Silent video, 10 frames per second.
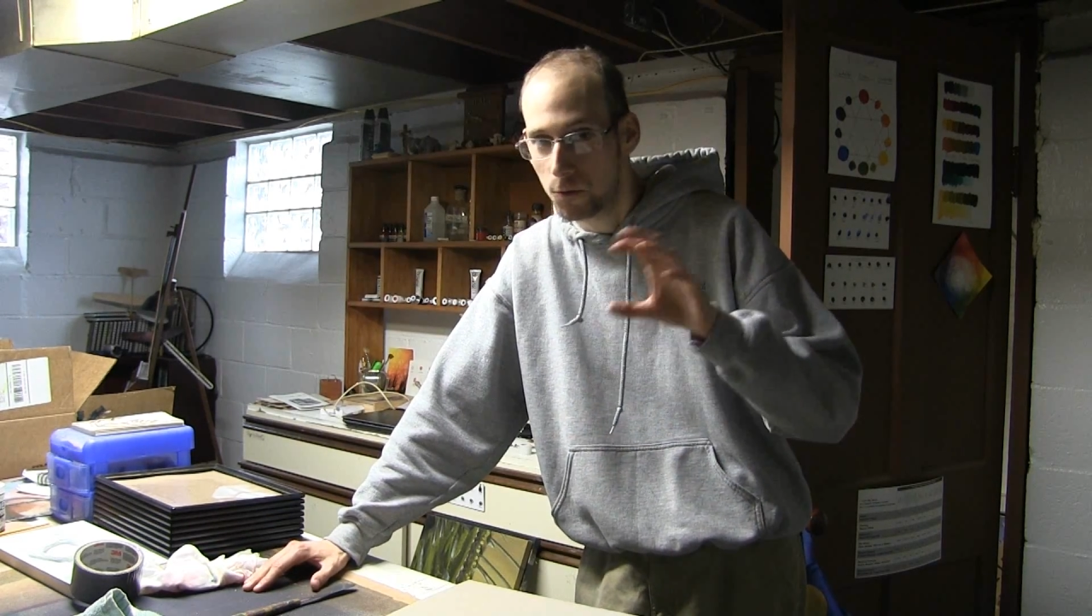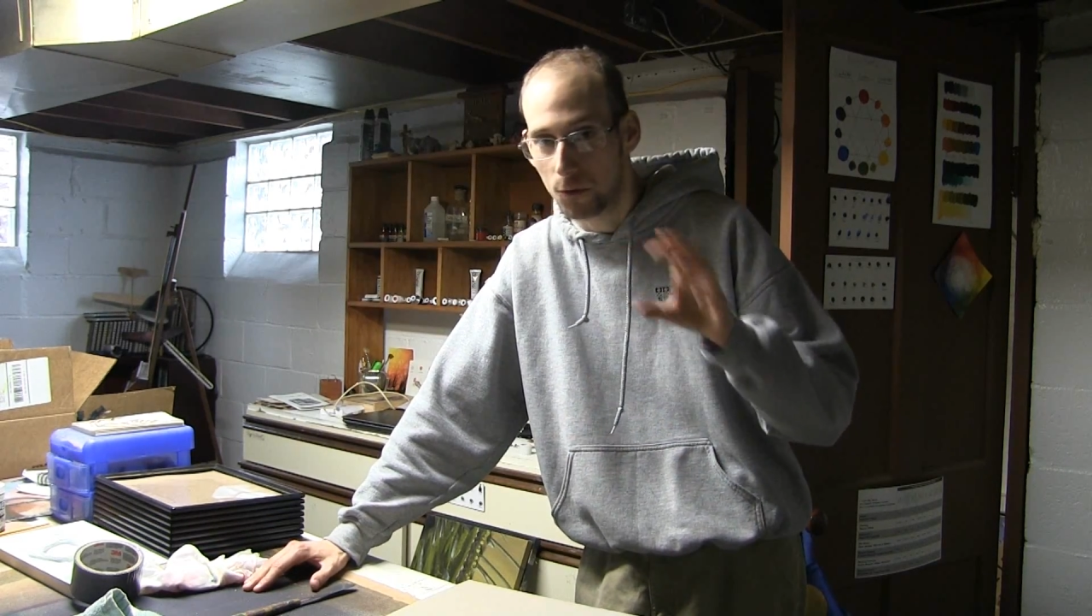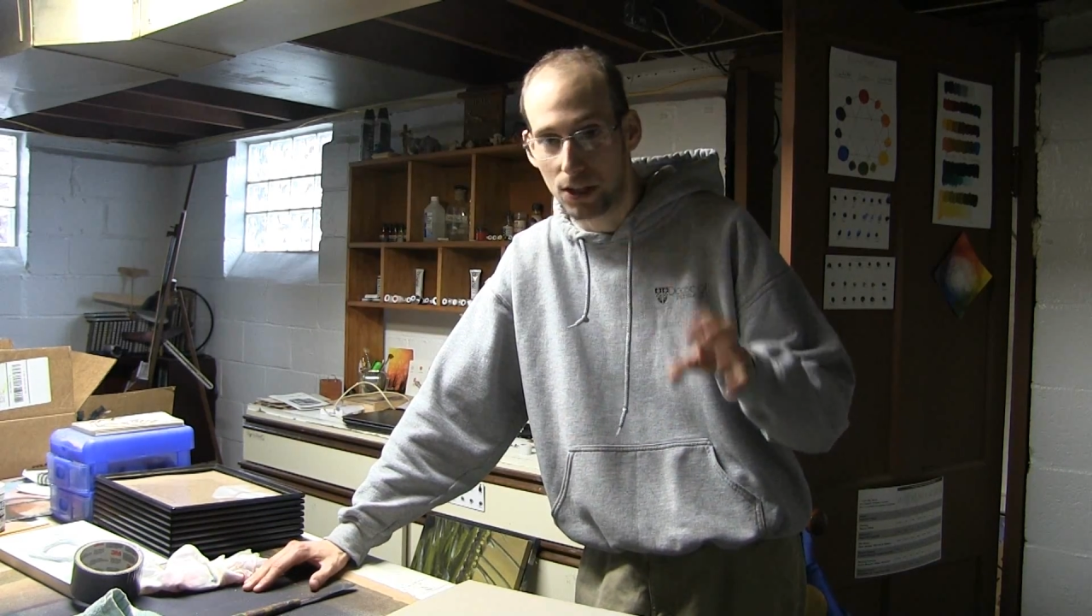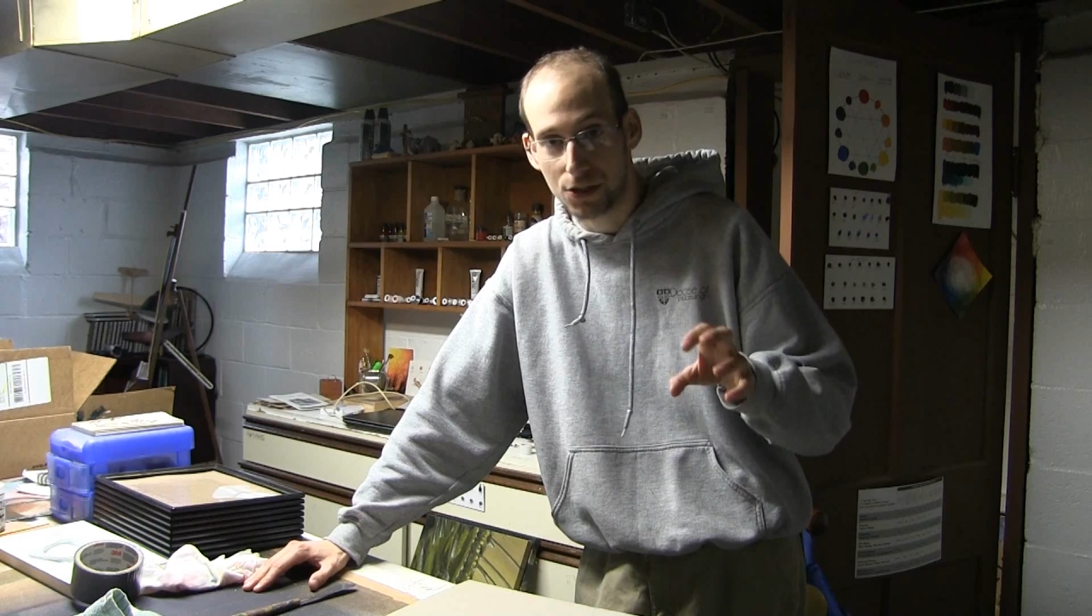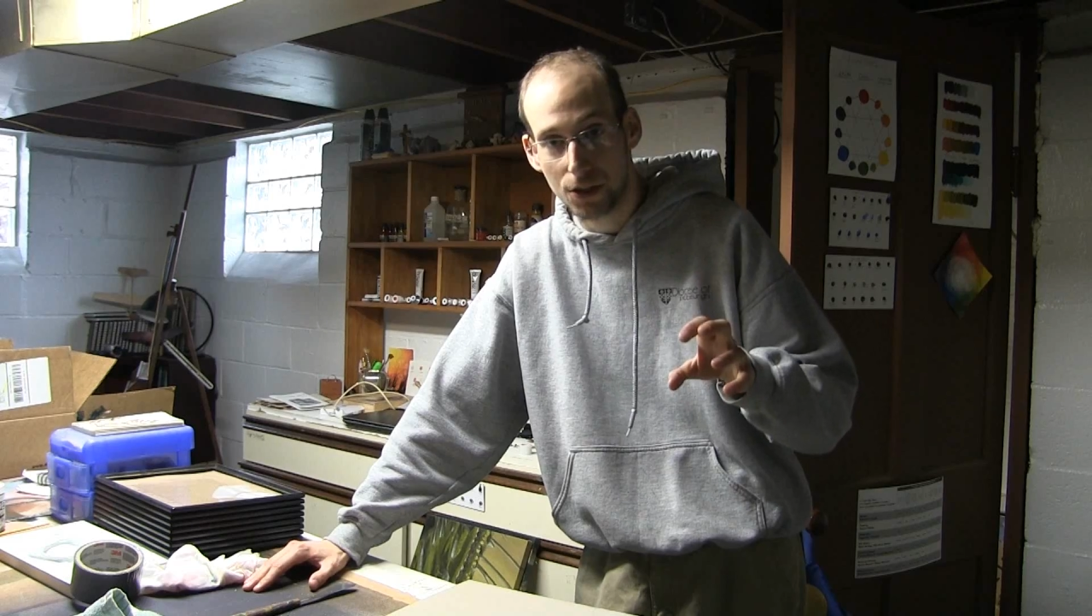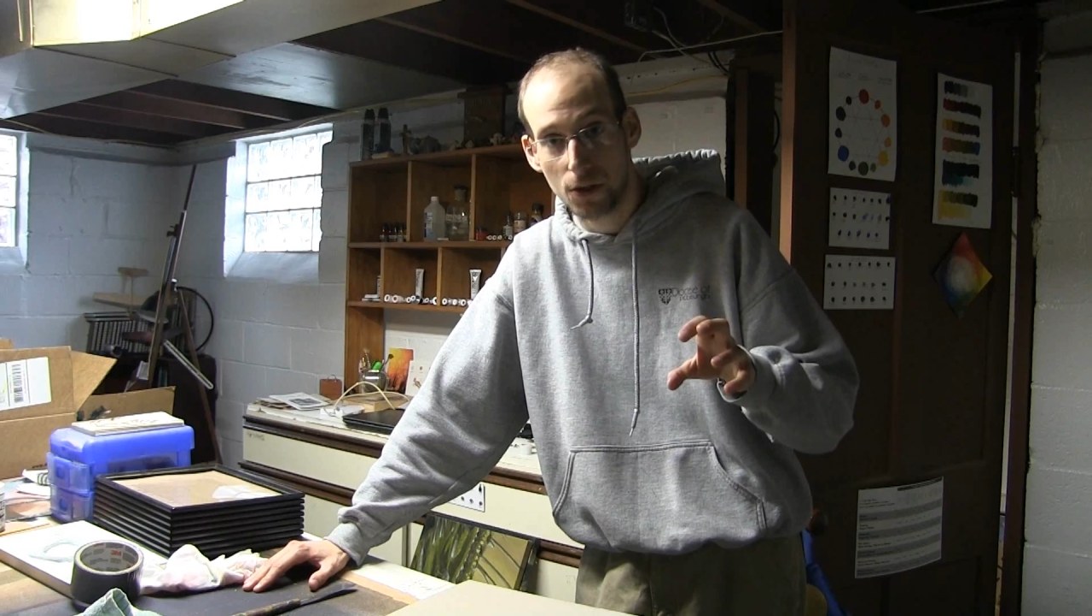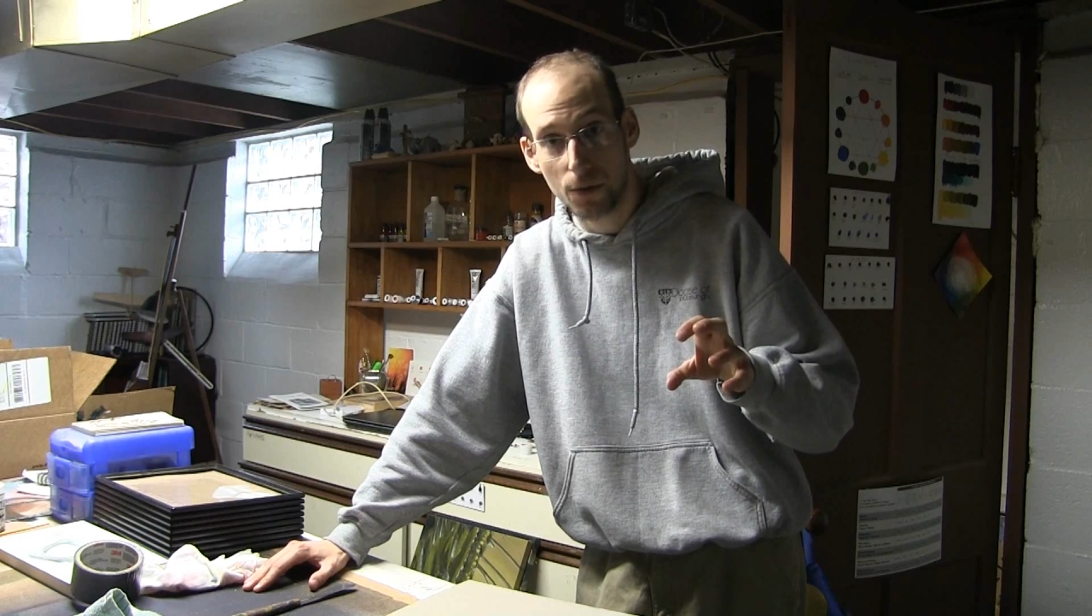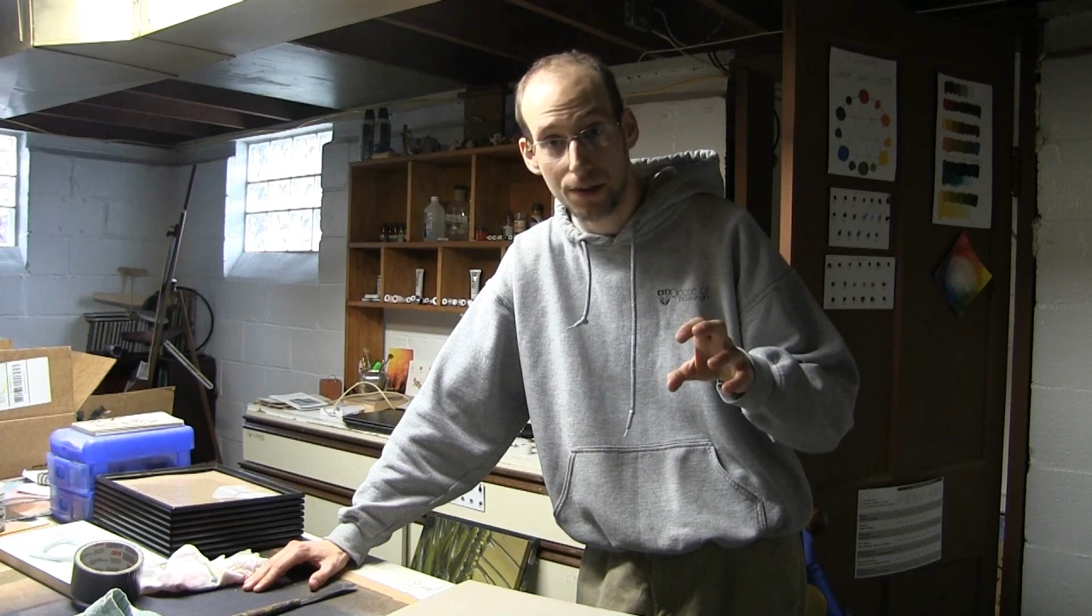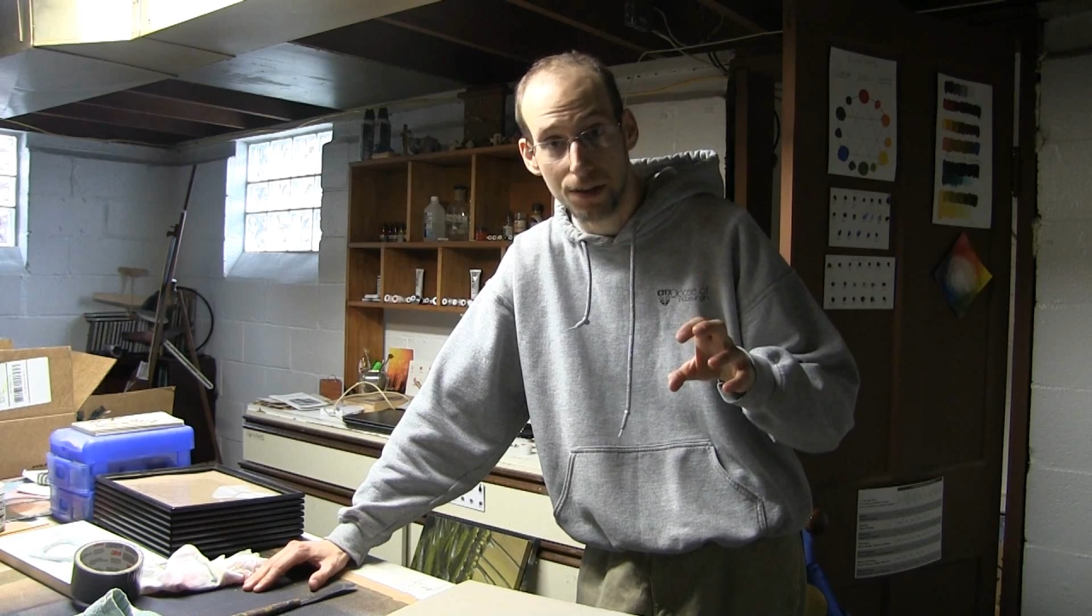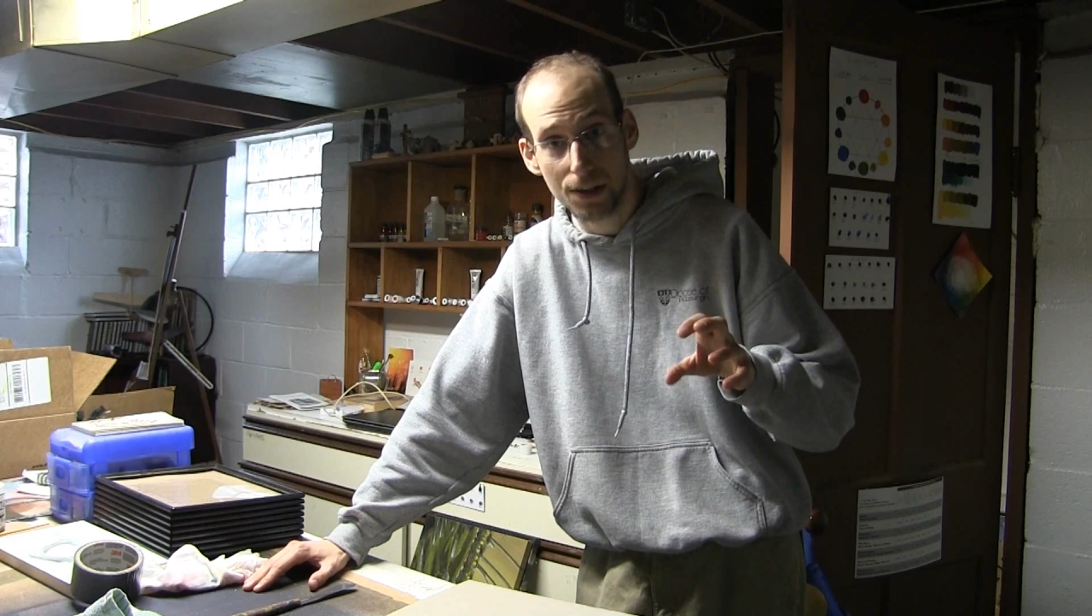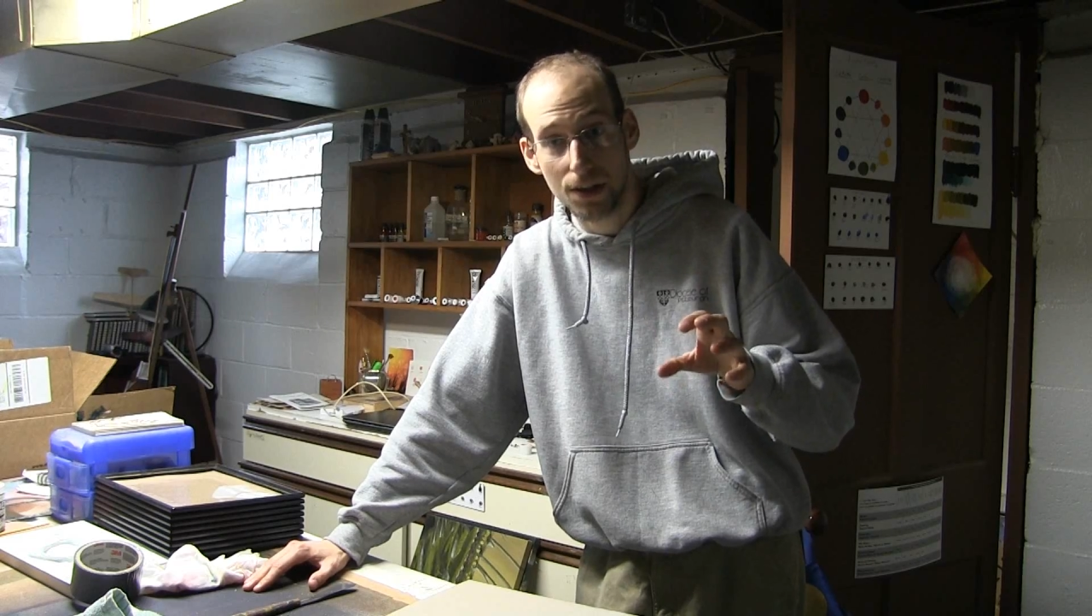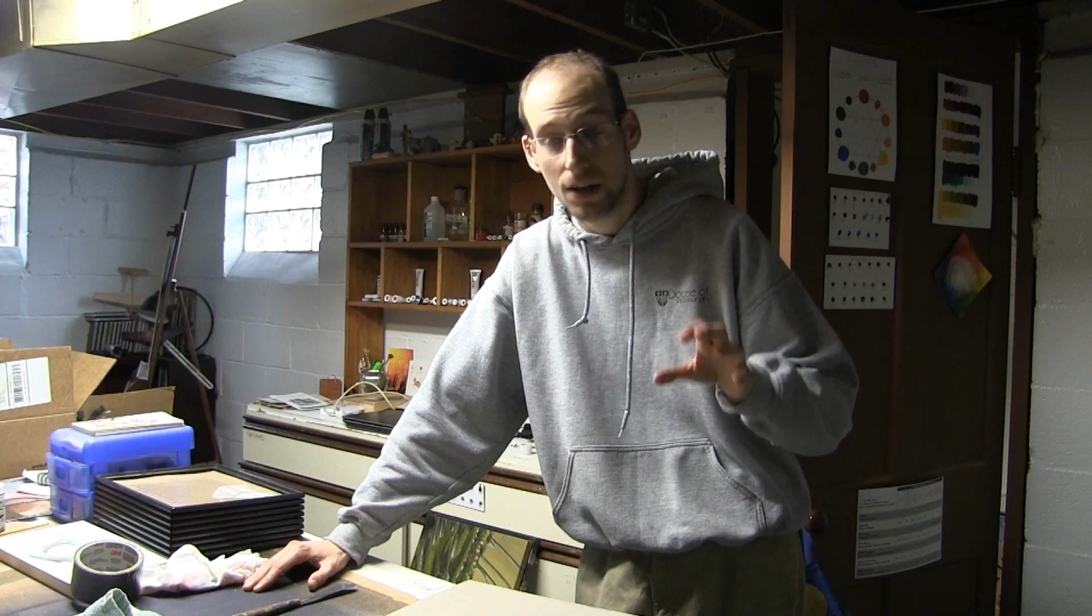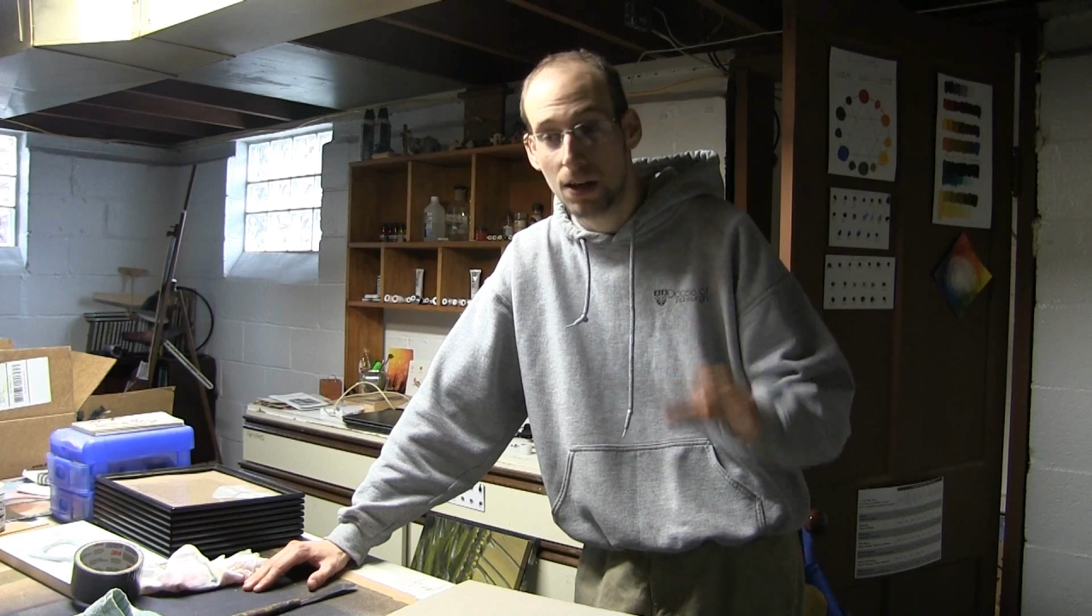fresco with it,